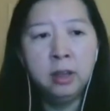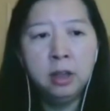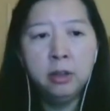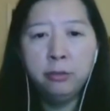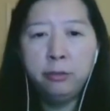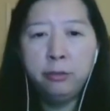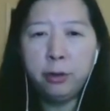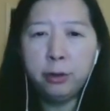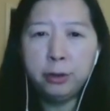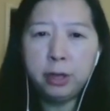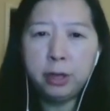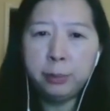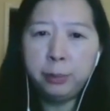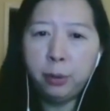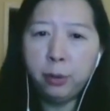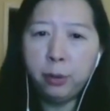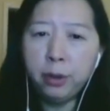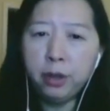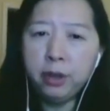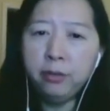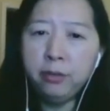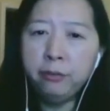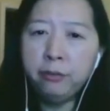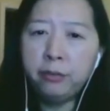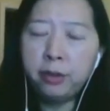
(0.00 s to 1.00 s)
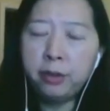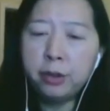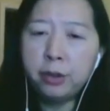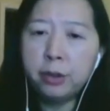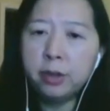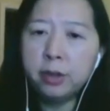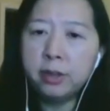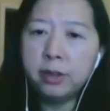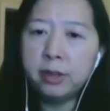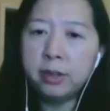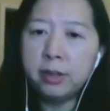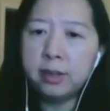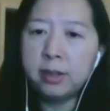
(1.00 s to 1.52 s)
For deploying virtual
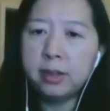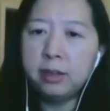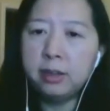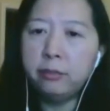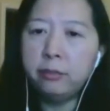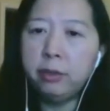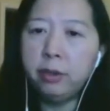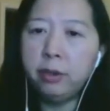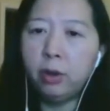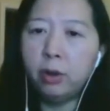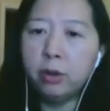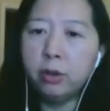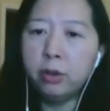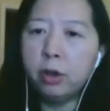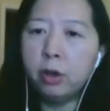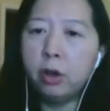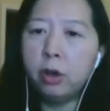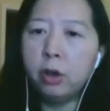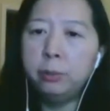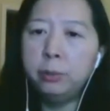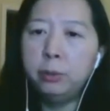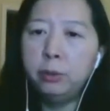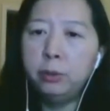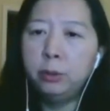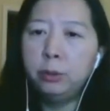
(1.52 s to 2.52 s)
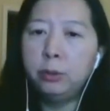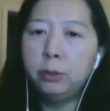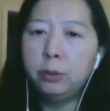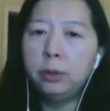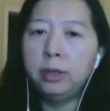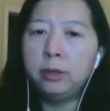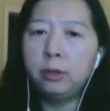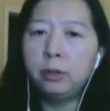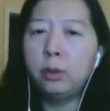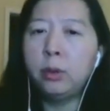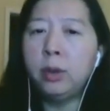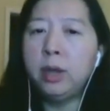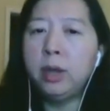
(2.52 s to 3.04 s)
assistant, we also hope to do
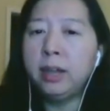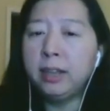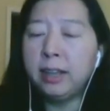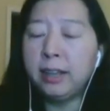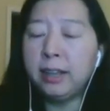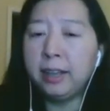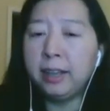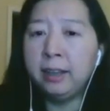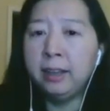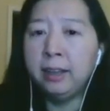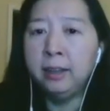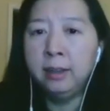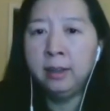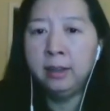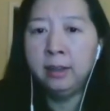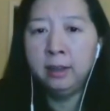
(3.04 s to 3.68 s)
it quickly.